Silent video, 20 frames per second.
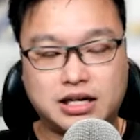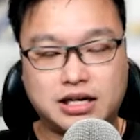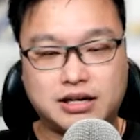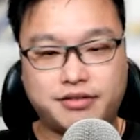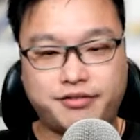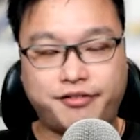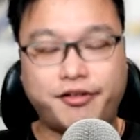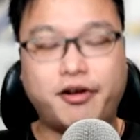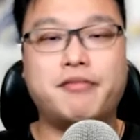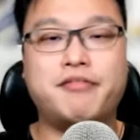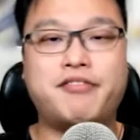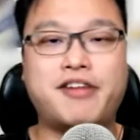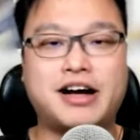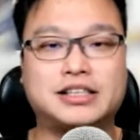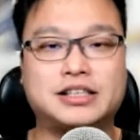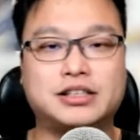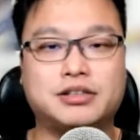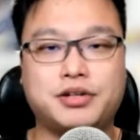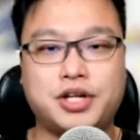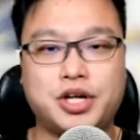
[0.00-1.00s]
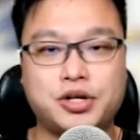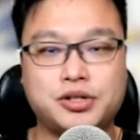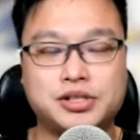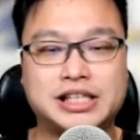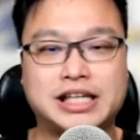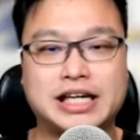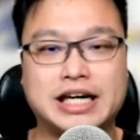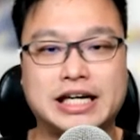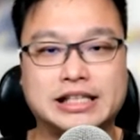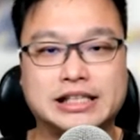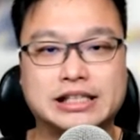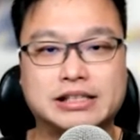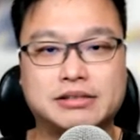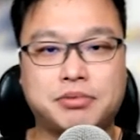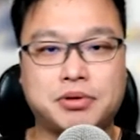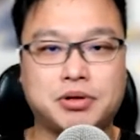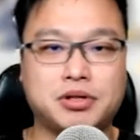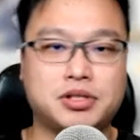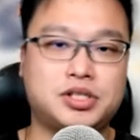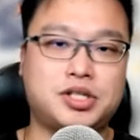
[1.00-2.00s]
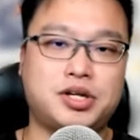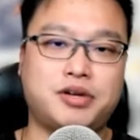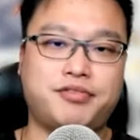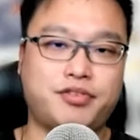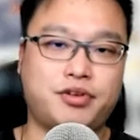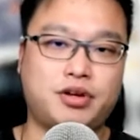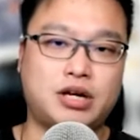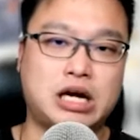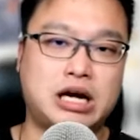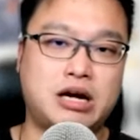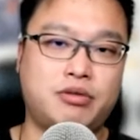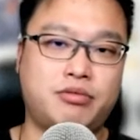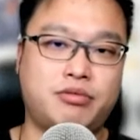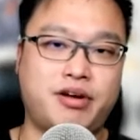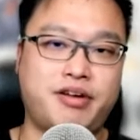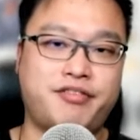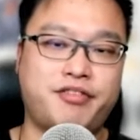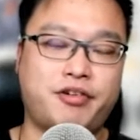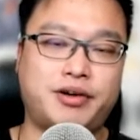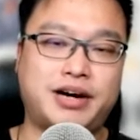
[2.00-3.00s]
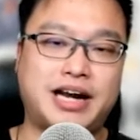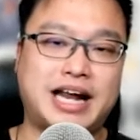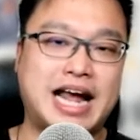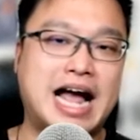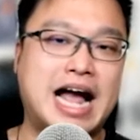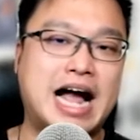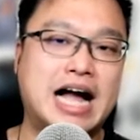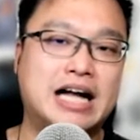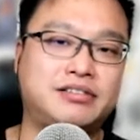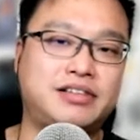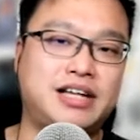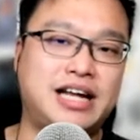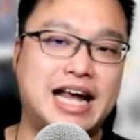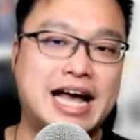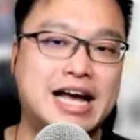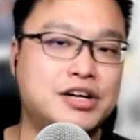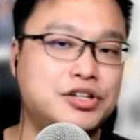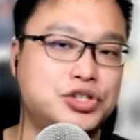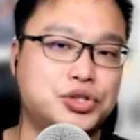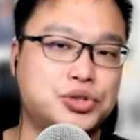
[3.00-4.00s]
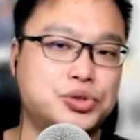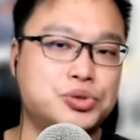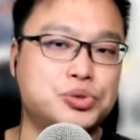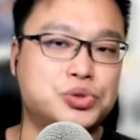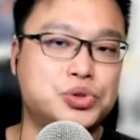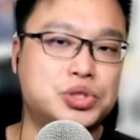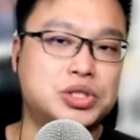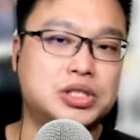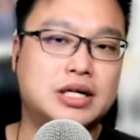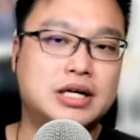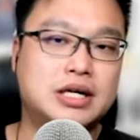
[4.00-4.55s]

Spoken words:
form factor or use case, because we've already had the Asus